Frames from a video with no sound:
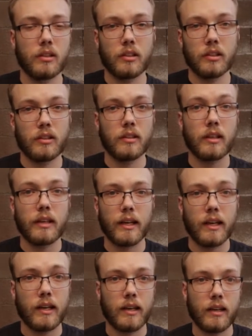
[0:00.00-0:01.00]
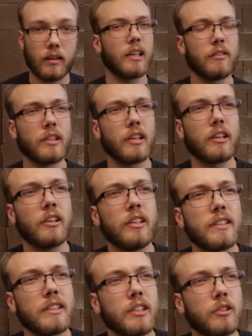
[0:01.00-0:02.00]
you're gonna get. Given the
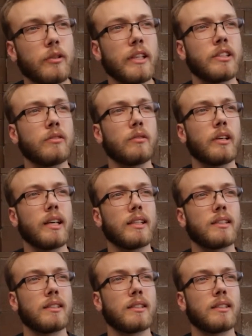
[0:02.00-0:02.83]
current situation where